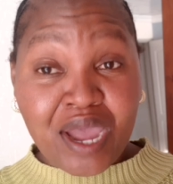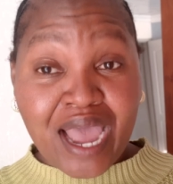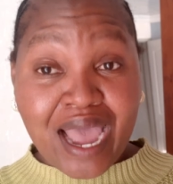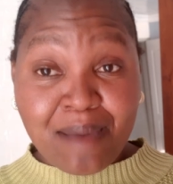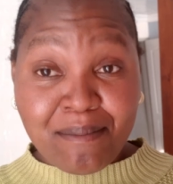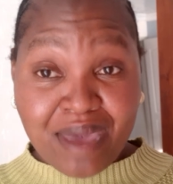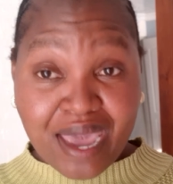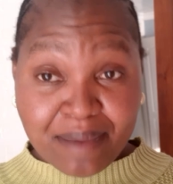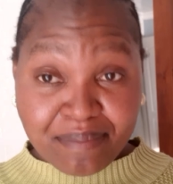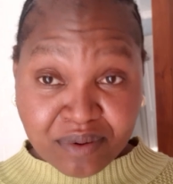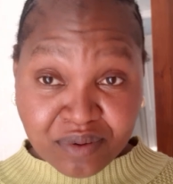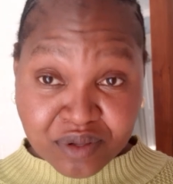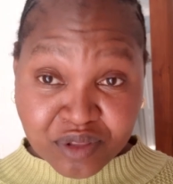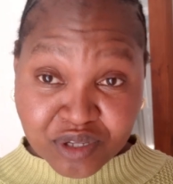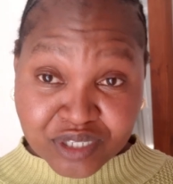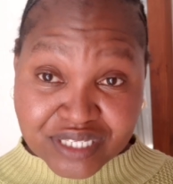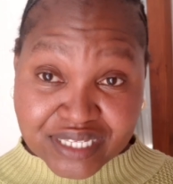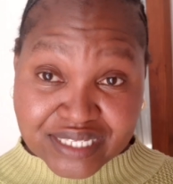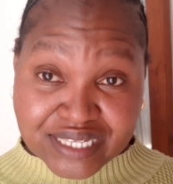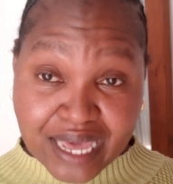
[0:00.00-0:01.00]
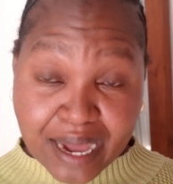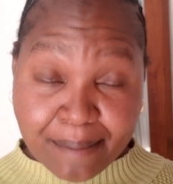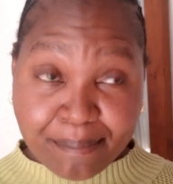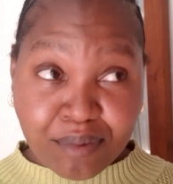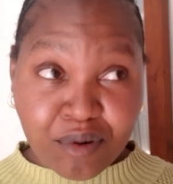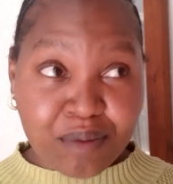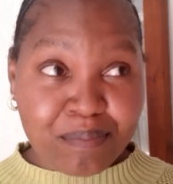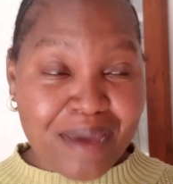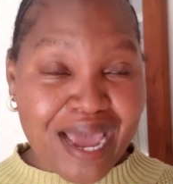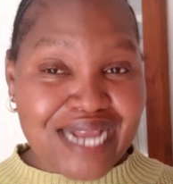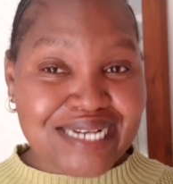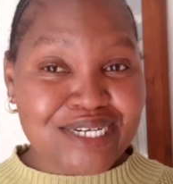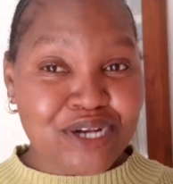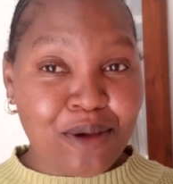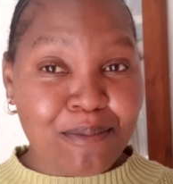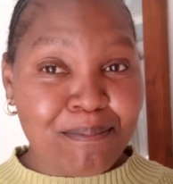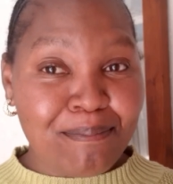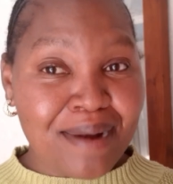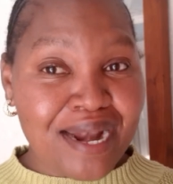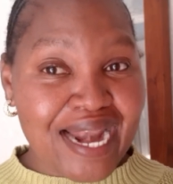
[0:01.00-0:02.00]
I'm happy with those things that I bought, but I did
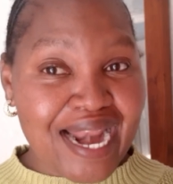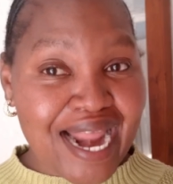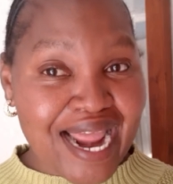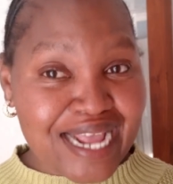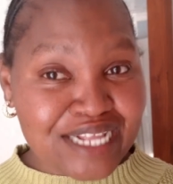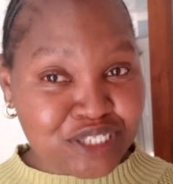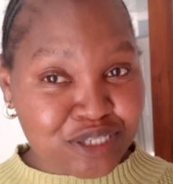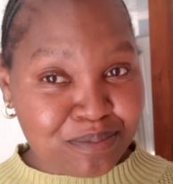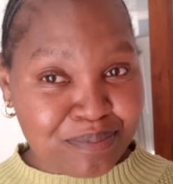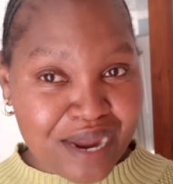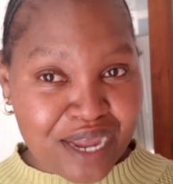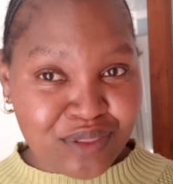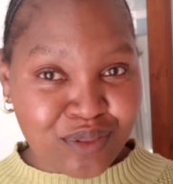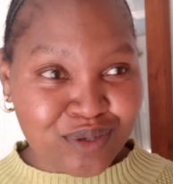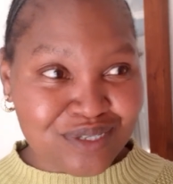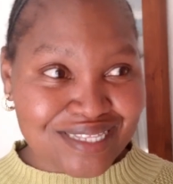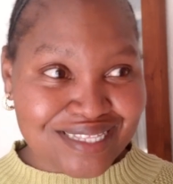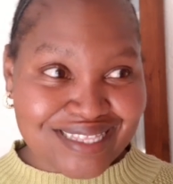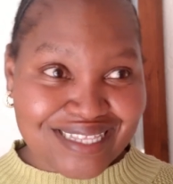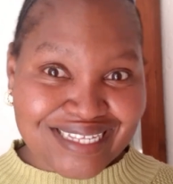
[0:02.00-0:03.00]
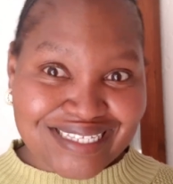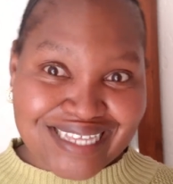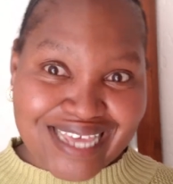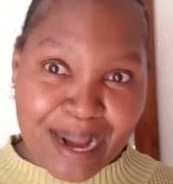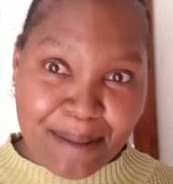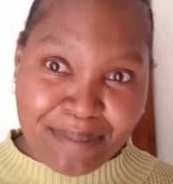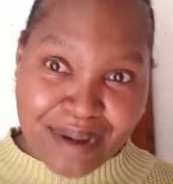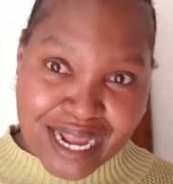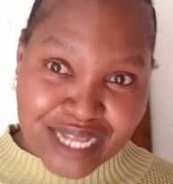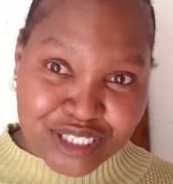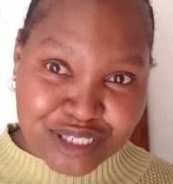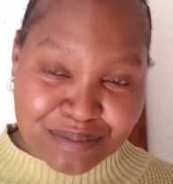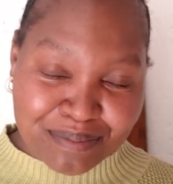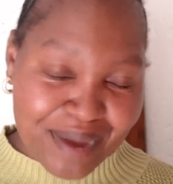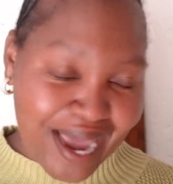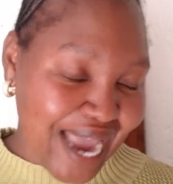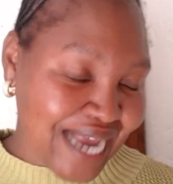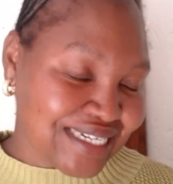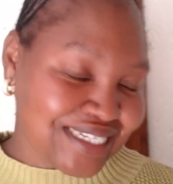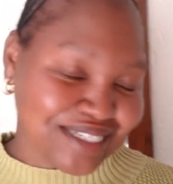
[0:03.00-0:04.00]
not plan to buy those. The things that I planned to
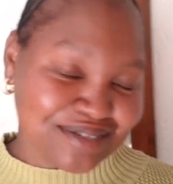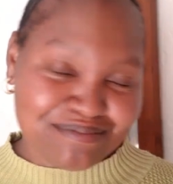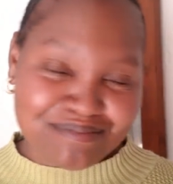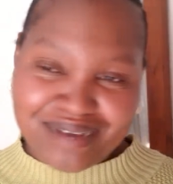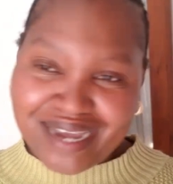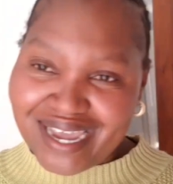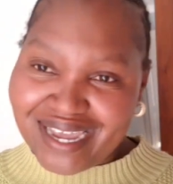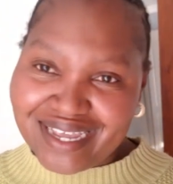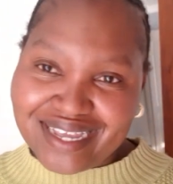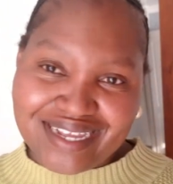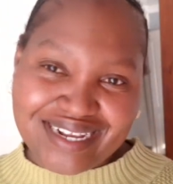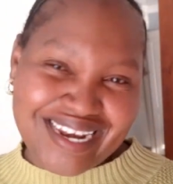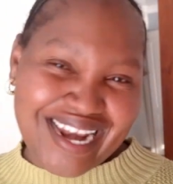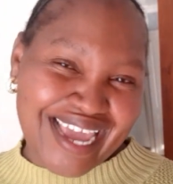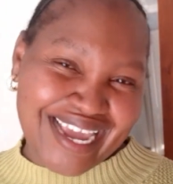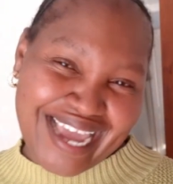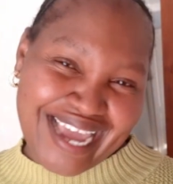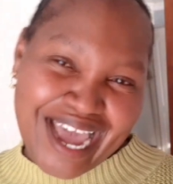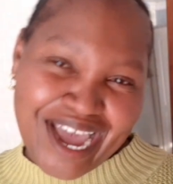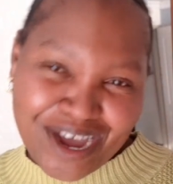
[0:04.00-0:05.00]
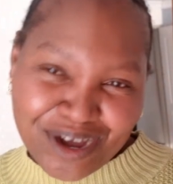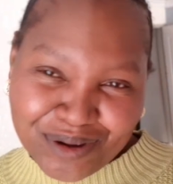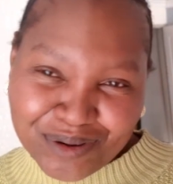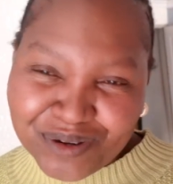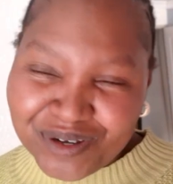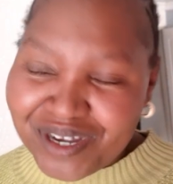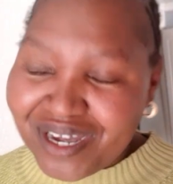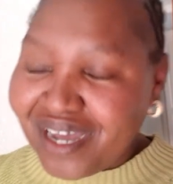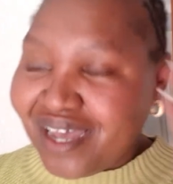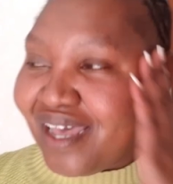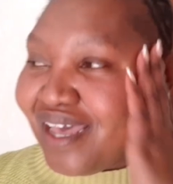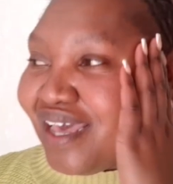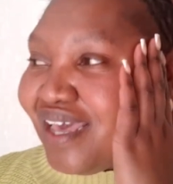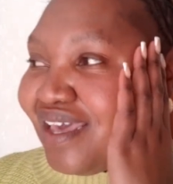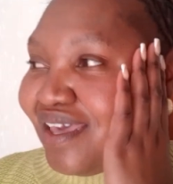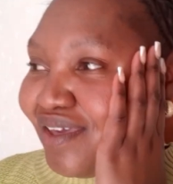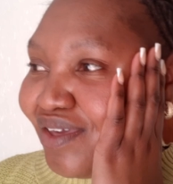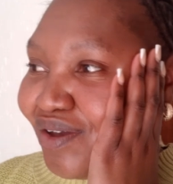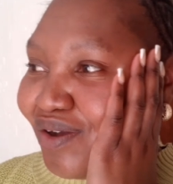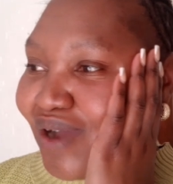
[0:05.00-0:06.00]
buy, I didn't buy. Like, how?
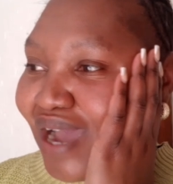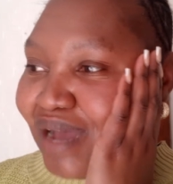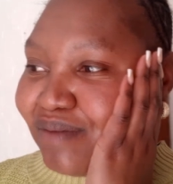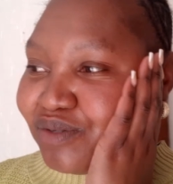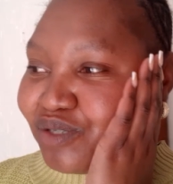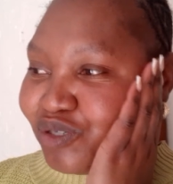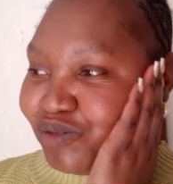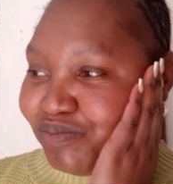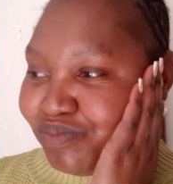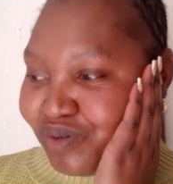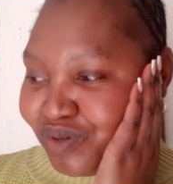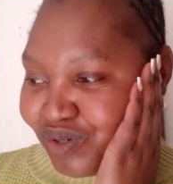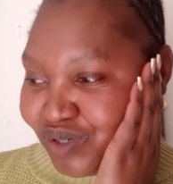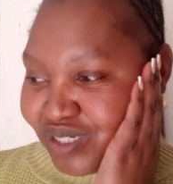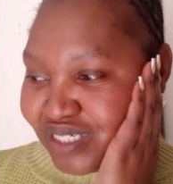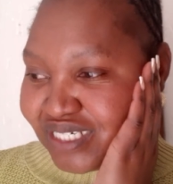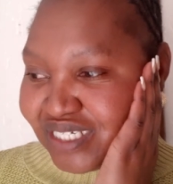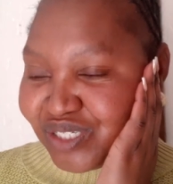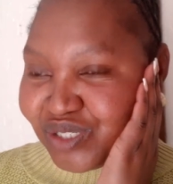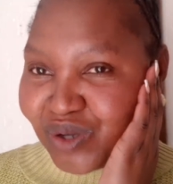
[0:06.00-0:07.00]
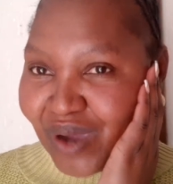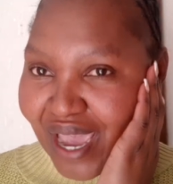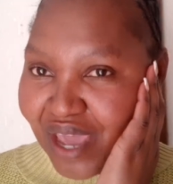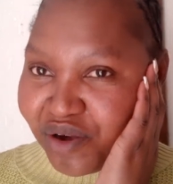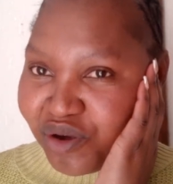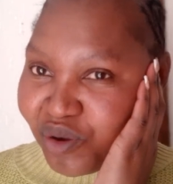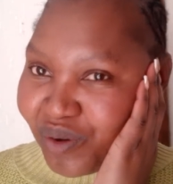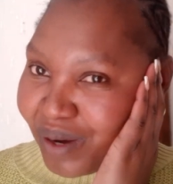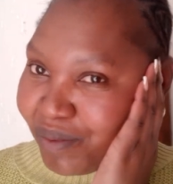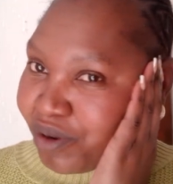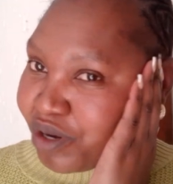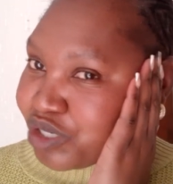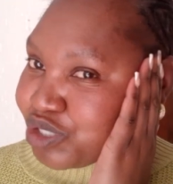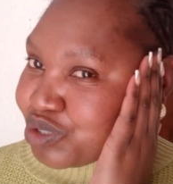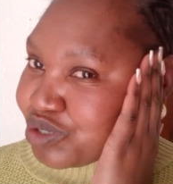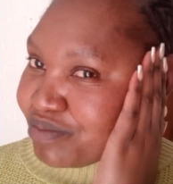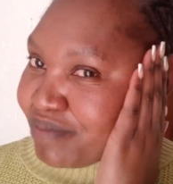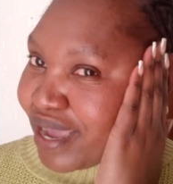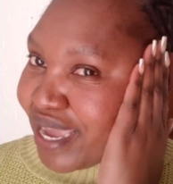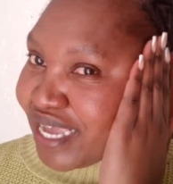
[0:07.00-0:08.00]
Yo, I'm so bored. So I don't know what I'm going to
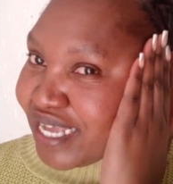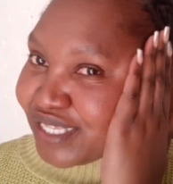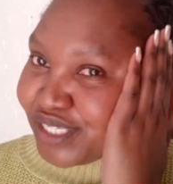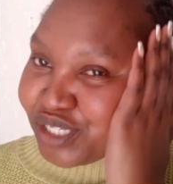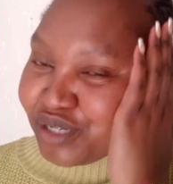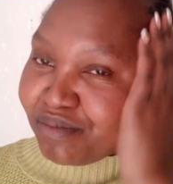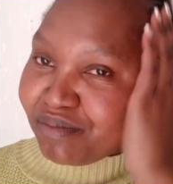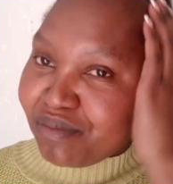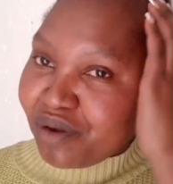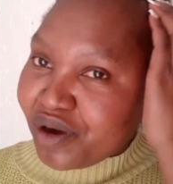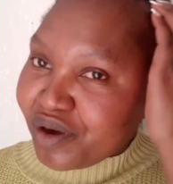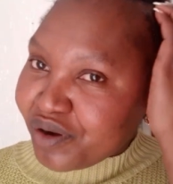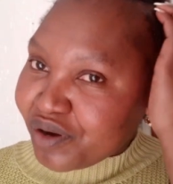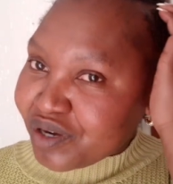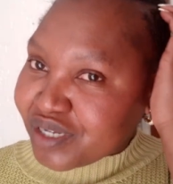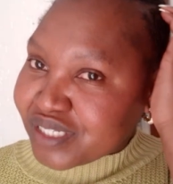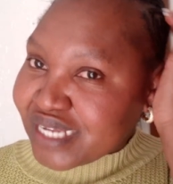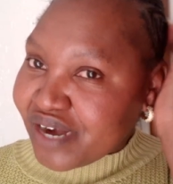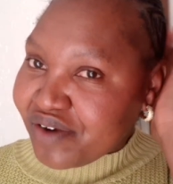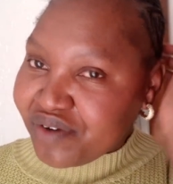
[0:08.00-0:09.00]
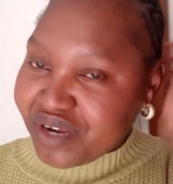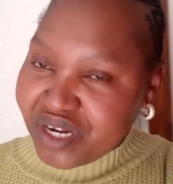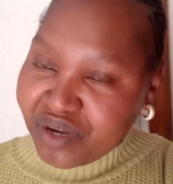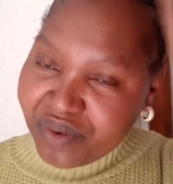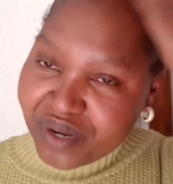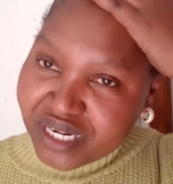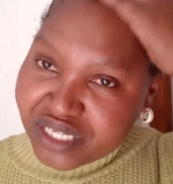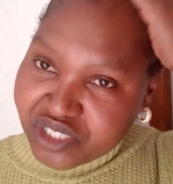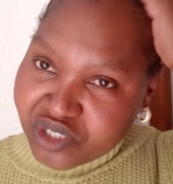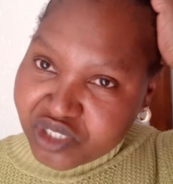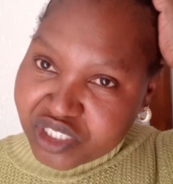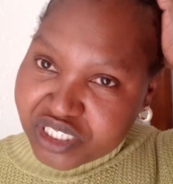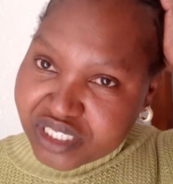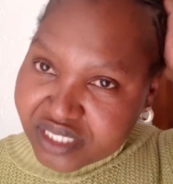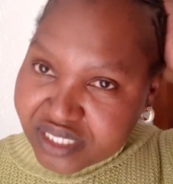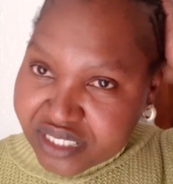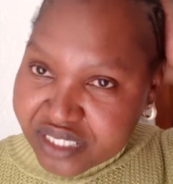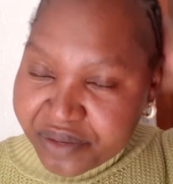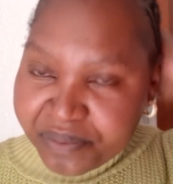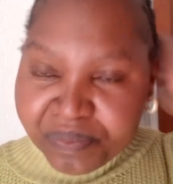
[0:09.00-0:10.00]
do with my hair tomorrow. Because I really wanted to
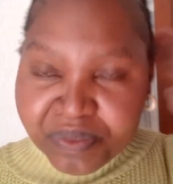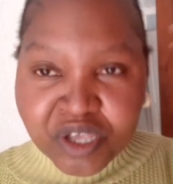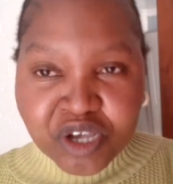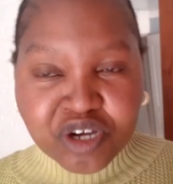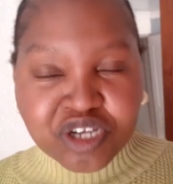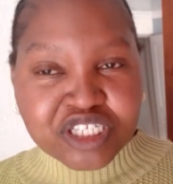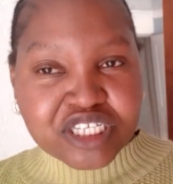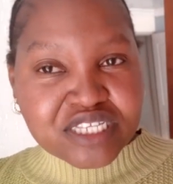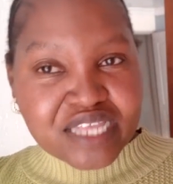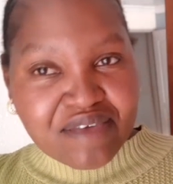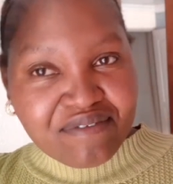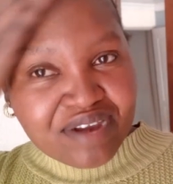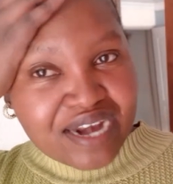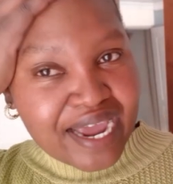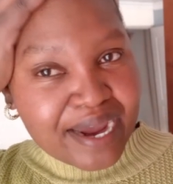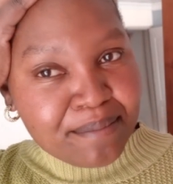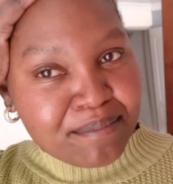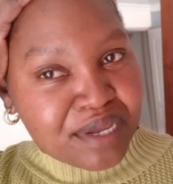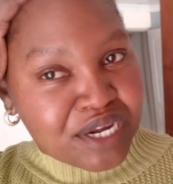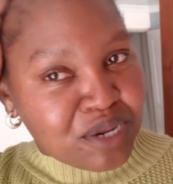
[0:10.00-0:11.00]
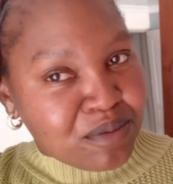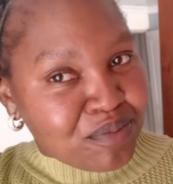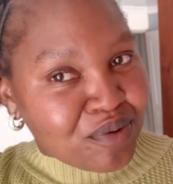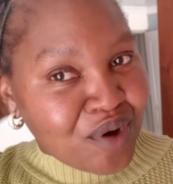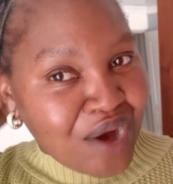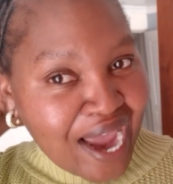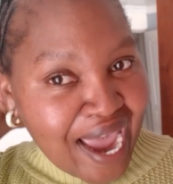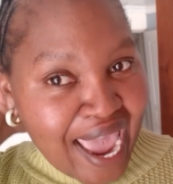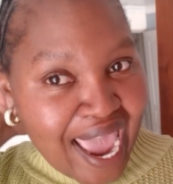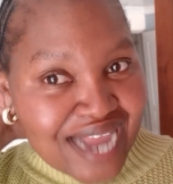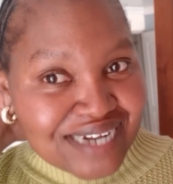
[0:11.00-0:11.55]
just... Because she's having like a mini Braai.